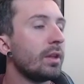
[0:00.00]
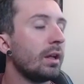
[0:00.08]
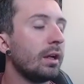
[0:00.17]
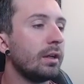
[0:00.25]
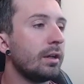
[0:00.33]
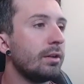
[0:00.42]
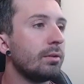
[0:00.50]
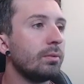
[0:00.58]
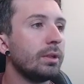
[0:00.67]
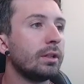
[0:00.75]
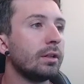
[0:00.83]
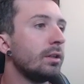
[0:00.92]
And
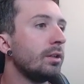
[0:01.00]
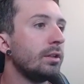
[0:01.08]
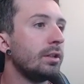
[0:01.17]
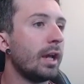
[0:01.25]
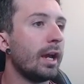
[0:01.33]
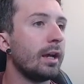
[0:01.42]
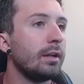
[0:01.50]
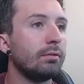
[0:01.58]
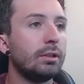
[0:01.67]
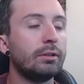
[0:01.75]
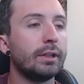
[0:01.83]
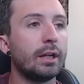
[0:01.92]
we can add
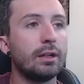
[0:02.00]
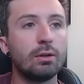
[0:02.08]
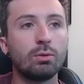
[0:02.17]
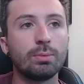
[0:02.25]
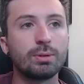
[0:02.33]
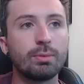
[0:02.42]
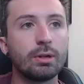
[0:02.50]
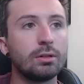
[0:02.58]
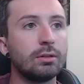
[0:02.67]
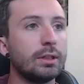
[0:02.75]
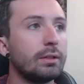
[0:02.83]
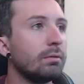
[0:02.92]
literally any equip
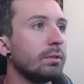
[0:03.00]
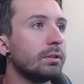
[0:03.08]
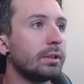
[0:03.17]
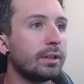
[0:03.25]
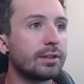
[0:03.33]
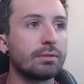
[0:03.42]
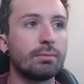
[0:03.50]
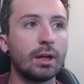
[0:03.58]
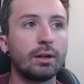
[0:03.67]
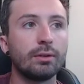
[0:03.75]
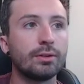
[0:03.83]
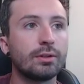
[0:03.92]
spell, it really doesn't
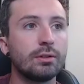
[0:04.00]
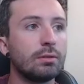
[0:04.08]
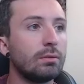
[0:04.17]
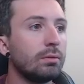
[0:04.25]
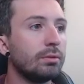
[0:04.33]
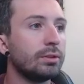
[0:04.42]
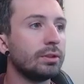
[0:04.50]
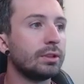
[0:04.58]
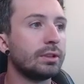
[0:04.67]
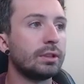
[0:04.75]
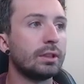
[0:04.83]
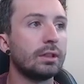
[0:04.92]
matter. So we'll
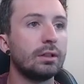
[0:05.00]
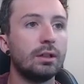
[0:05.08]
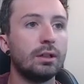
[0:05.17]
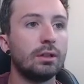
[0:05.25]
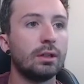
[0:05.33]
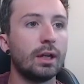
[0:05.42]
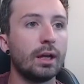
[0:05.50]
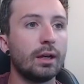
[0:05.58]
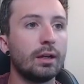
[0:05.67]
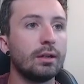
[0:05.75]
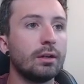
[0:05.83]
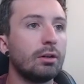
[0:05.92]
just
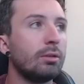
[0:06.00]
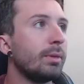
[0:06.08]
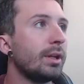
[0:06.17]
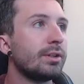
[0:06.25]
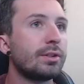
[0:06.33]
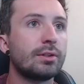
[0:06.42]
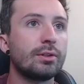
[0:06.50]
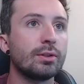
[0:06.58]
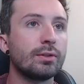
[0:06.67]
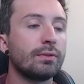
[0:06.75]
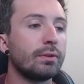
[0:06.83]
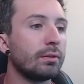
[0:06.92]
add Almace
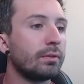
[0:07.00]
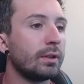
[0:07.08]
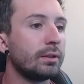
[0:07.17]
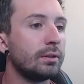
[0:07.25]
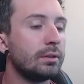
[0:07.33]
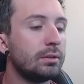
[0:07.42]
just for fun.